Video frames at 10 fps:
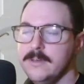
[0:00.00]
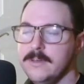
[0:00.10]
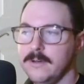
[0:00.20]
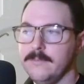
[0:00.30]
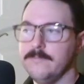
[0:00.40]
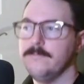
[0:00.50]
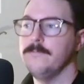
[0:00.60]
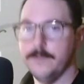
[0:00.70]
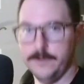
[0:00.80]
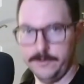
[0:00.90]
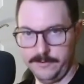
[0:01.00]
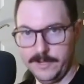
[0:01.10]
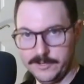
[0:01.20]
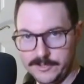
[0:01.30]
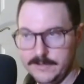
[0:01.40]
for your
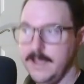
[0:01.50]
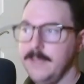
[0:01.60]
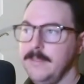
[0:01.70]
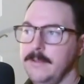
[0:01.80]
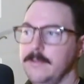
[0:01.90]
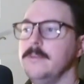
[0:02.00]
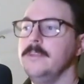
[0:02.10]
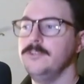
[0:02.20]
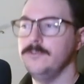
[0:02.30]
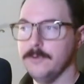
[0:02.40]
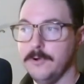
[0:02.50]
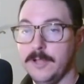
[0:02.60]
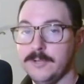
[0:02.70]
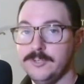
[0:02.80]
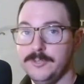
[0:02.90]
collection, and then additional
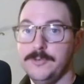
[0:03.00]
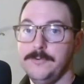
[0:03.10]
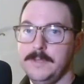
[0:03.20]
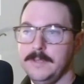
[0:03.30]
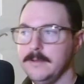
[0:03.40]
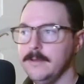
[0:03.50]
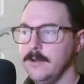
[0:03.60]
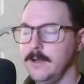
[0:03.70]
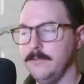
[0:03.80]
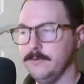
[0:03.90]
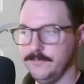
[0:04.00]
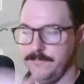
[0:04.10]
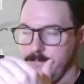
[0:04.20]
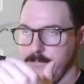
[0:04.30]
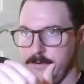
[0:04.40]
collection tuning.
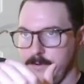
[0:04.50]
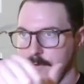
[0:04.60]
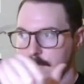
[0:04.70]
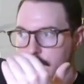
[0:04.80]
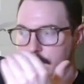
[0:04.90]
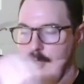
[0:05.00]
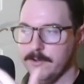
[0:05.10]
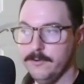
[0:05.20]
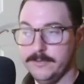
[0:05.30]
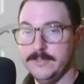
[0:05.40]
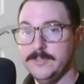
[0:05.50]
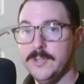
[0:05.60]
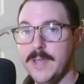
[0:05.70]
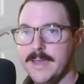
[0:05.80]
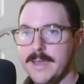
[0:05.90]
There's a lot goes into
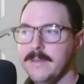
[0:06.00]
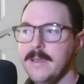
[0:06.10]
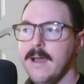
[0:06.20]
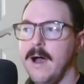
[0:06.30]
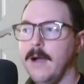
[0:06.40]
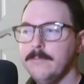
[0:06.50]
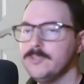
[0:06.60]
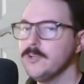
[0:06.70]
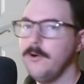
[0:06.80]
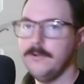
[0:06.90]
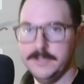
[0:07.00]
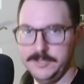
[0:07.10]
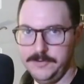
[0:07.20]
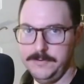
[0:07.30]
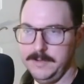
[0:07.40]
that. I'm just calling it
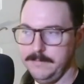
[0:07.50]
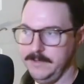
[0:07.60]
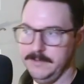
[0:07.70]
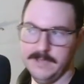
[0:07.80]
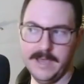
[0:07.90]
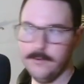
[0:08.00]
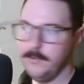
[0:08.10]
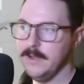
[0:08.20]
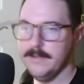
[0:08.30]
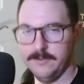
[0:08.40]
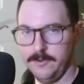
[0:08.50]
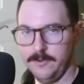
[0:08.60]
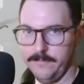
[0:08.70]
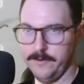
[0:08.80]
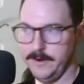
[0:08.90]
tuning because I don't want to have to go
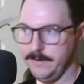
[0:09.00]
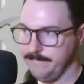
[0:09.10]
over it.